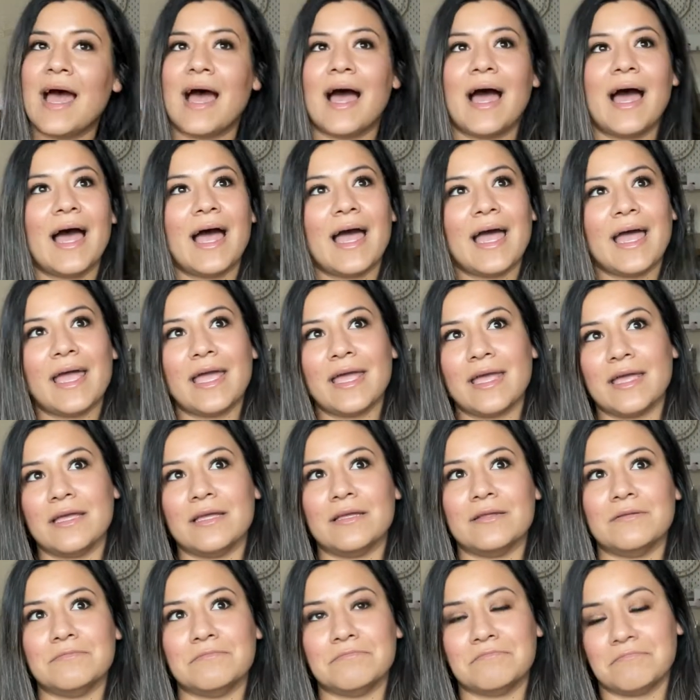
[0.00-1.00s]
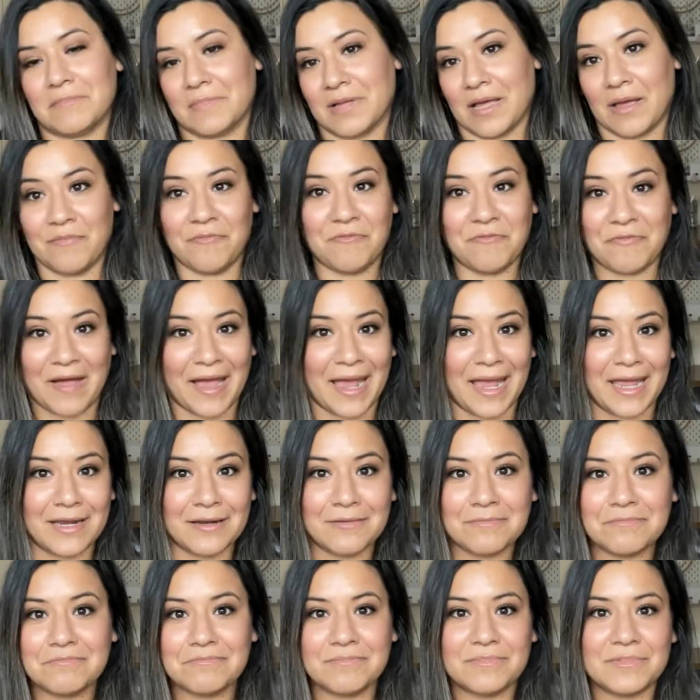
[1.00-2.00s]
I I'm
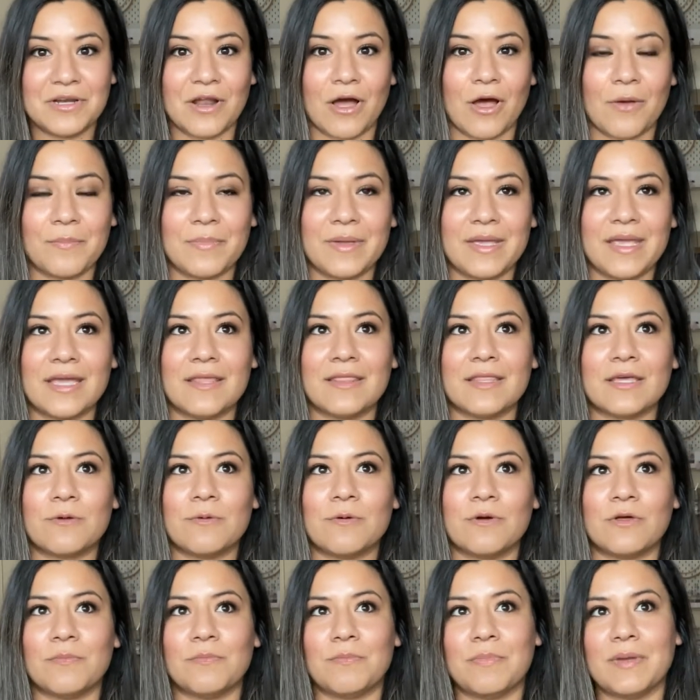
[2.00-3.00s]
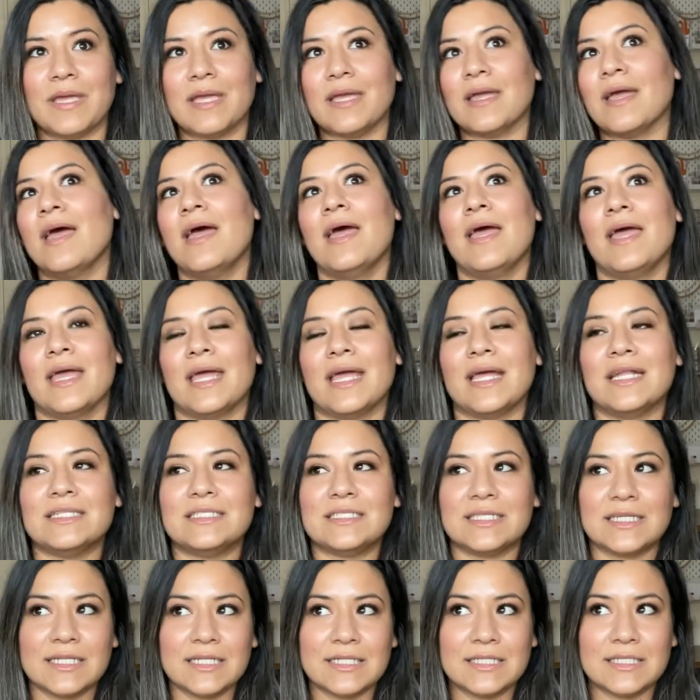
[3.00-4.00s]
fine not being in the quilt bee. It
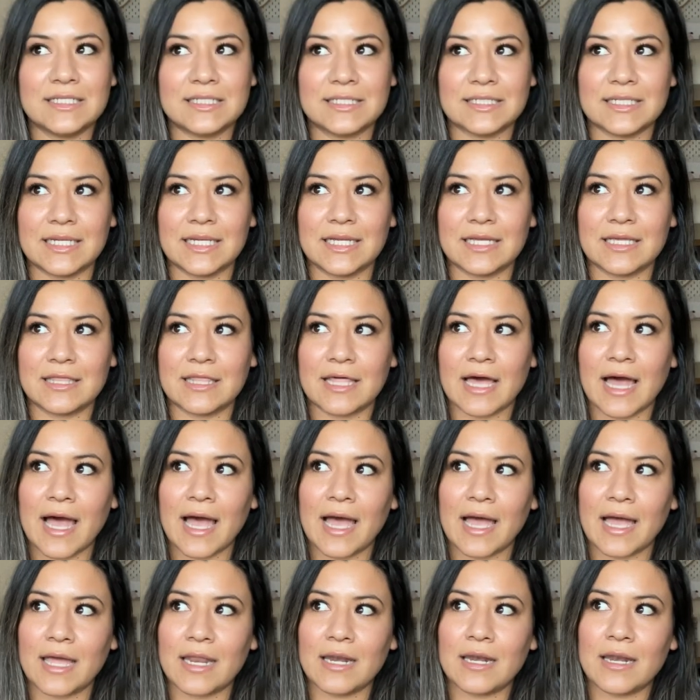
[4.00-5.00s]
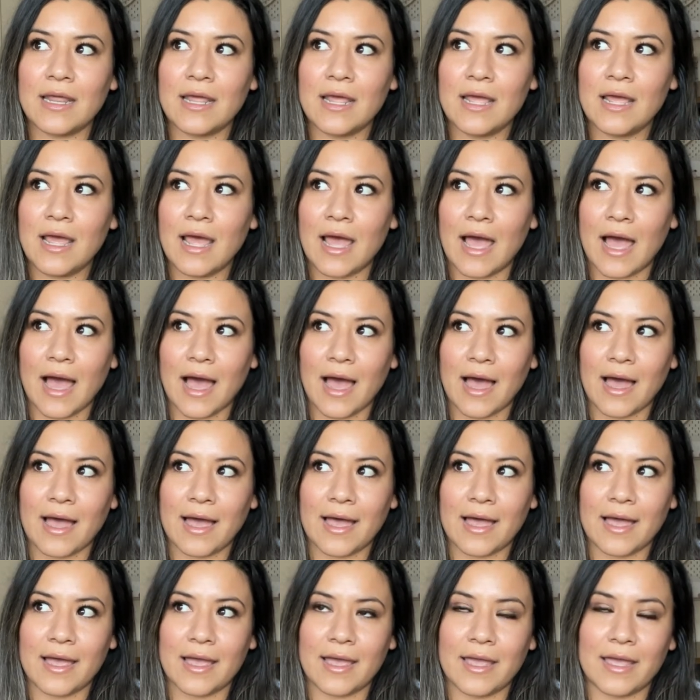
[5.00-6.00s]
did stink that
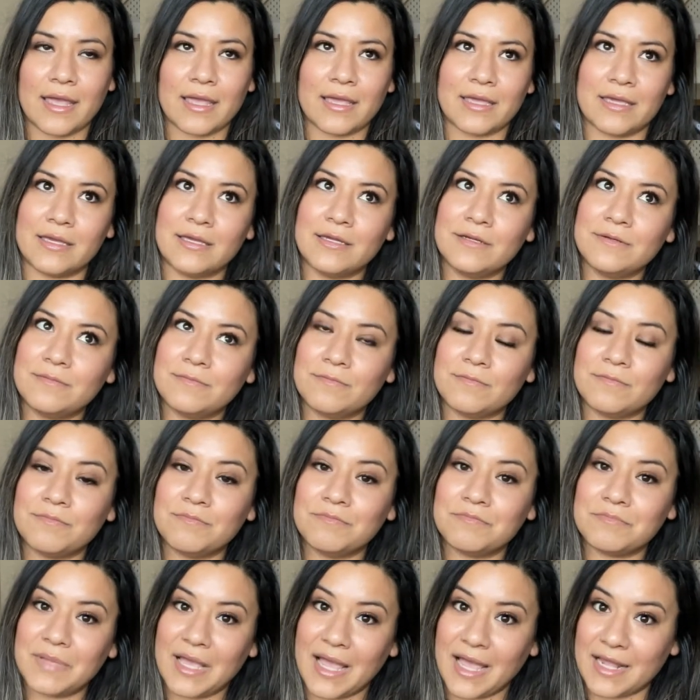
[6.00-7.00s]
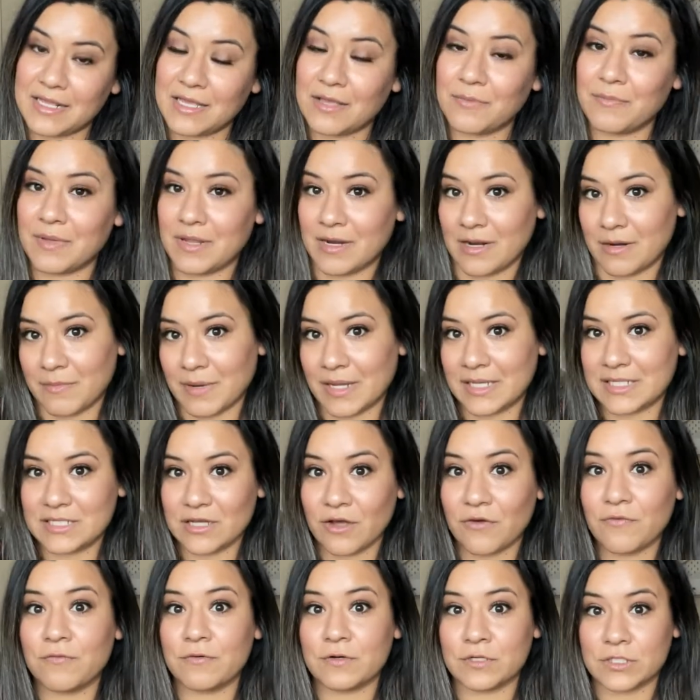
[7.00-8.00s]
I had committed
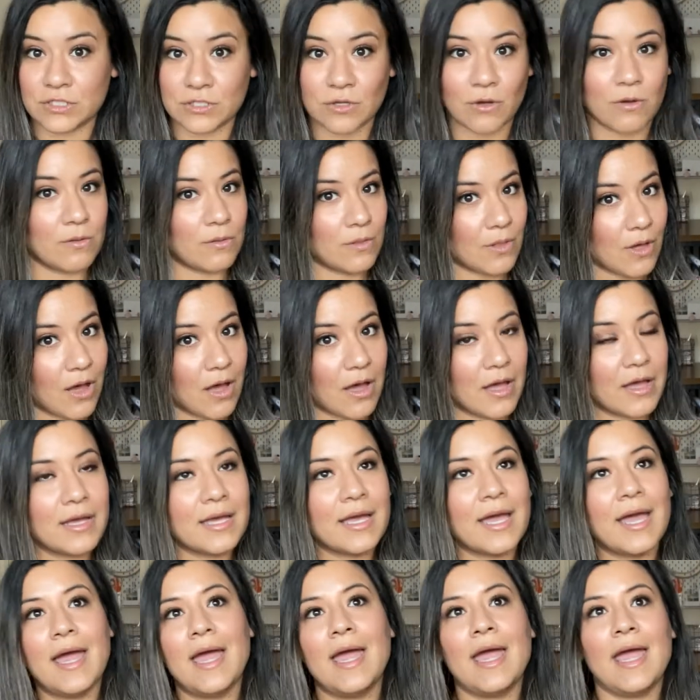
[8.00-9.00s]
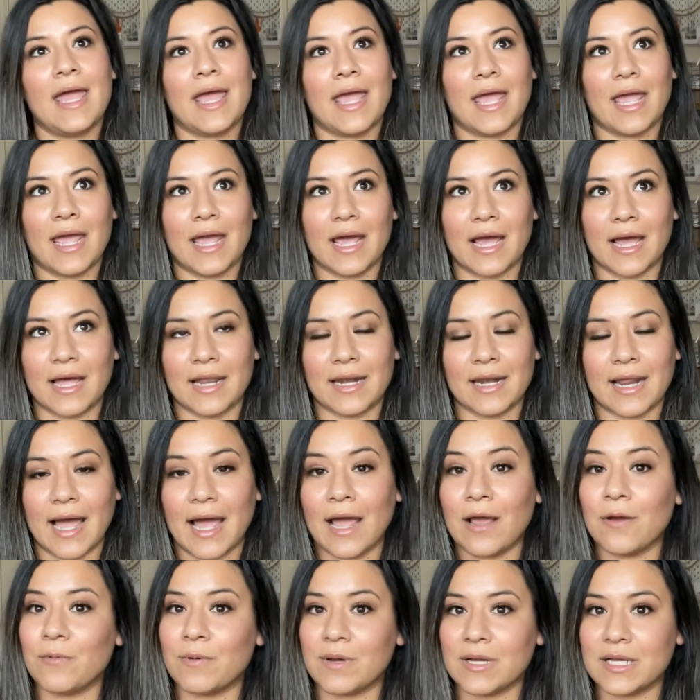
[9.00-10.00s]
myself for so long and
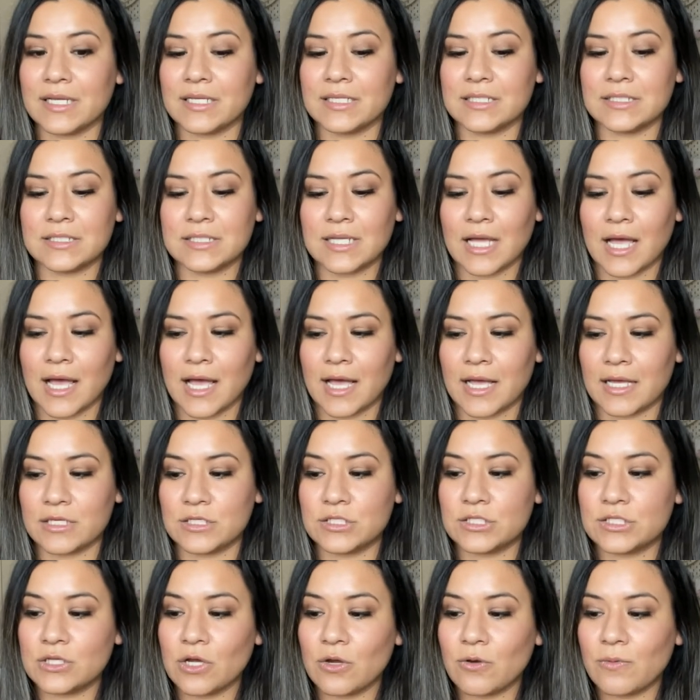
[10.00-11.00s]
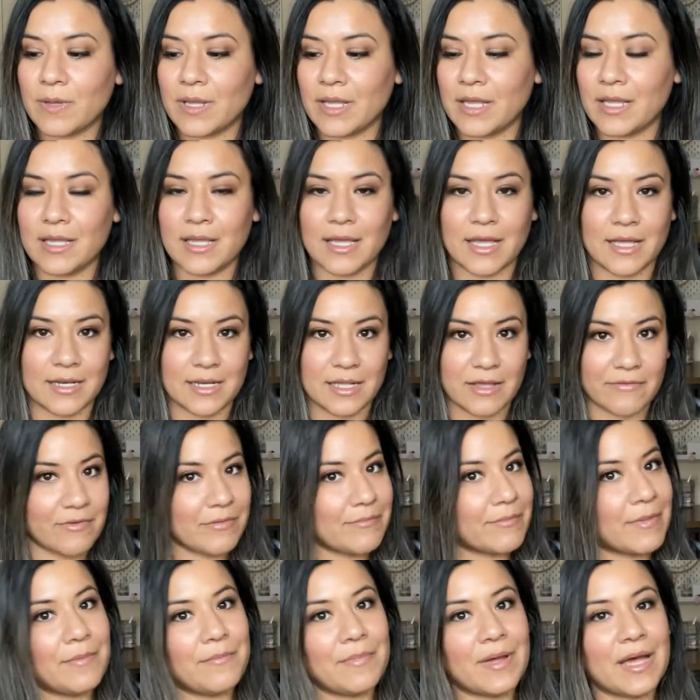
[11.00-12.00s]
I was uh, sewing and
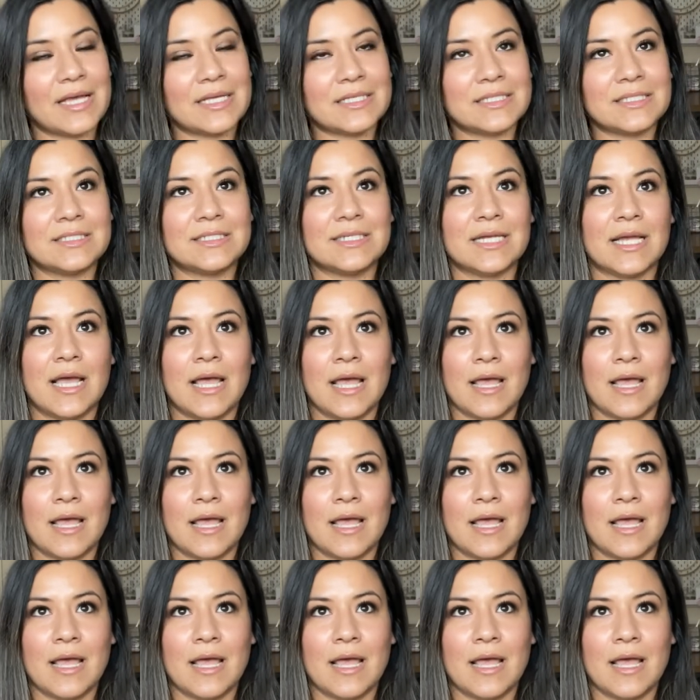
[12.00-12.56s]
giving my best,